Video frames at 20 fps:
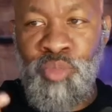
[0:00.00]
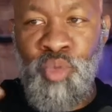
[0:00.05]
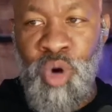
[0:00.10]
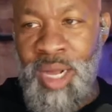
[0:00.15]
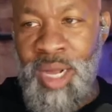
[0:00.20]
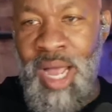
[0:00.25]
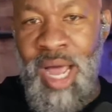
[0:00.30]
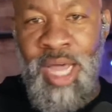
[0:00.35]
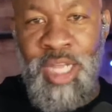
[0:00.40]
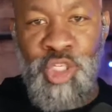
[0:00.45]
there's
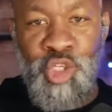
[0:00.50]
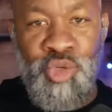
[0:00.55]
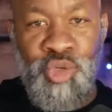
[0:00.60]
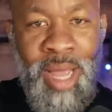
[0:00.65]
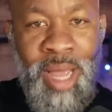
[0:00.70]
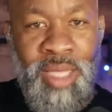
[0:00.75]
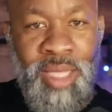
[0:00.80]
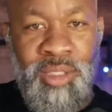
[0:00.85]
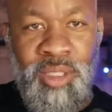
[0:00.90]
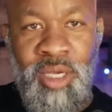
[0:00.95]
more
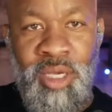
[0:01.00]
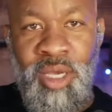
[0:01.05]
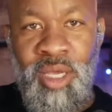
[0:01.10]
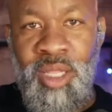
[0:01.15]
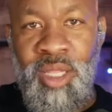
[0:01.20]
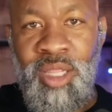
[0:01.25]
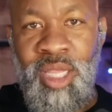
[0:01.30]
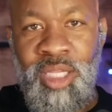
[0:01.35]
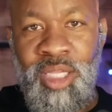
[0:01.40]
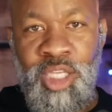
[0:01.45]
contrast
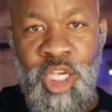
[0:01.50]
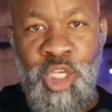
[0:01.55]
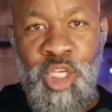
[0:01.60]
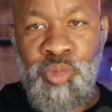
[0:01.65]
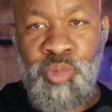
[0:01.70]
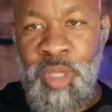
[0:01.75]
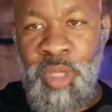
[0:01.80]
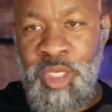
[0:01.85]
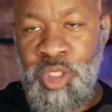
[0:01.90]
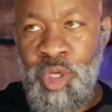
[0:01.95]
that
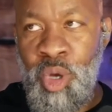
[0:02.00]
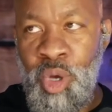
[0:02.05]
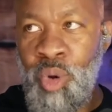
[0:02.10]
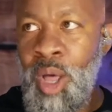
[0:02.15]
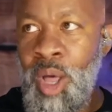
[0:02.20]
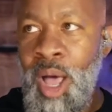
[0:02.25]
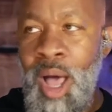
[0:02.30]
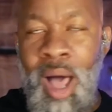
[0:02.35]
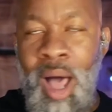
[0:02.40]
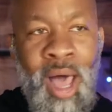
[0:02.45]
takes place.
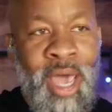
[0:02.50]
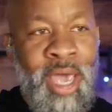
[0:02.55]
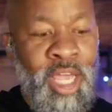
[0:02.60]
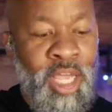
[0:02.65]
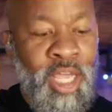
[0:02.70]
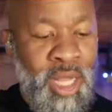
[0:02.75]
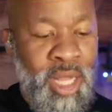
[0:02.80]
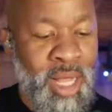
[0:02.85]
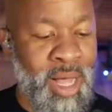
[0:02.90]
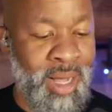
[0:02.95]
So
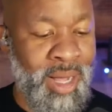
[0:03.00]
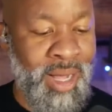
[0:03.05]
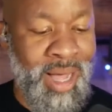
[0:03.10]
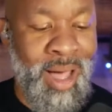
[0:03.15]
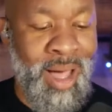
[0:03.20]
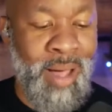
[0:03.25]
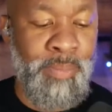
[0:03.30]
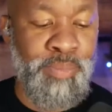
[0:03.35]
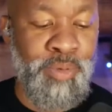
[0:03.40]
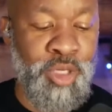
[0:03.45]
I
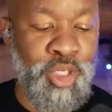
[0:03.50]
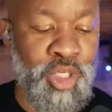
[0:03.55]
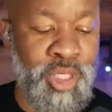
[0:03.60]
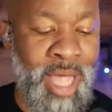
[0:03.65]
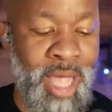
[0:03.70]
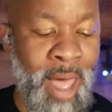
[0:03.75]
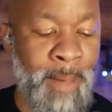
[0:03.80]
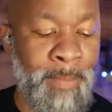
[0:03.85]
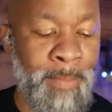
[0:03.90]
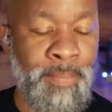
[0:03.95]
accomplish
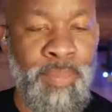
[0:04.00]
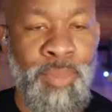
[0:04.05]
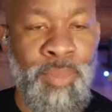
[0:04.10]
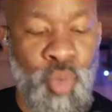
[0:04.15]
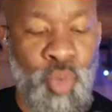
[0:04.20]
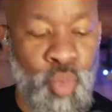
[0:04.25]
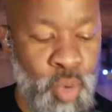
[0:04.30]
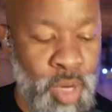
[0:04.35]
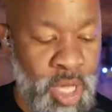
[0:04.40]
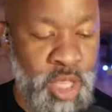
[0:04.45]
that
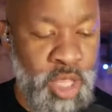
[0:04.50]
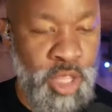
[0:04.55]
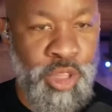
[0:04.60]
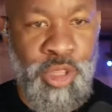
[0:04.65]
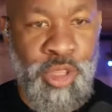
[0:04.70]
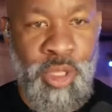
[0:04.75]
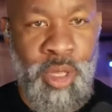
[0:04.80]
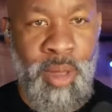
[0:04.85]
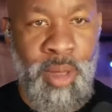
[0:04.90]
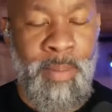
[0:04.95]

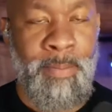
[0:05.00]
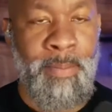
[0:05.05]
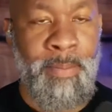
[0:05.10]
with